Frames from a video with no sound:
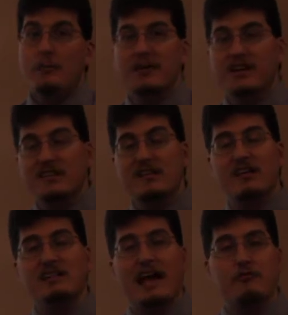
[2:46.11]
because it
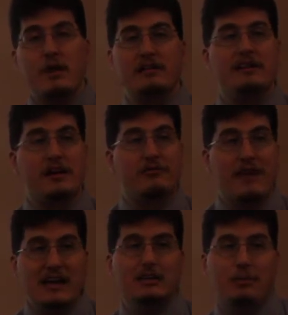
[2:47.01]
doesn't have readily
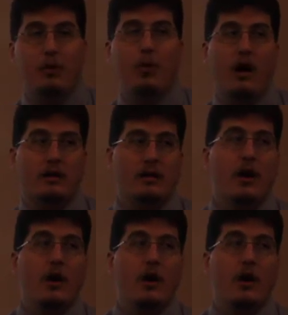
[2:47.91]
available water.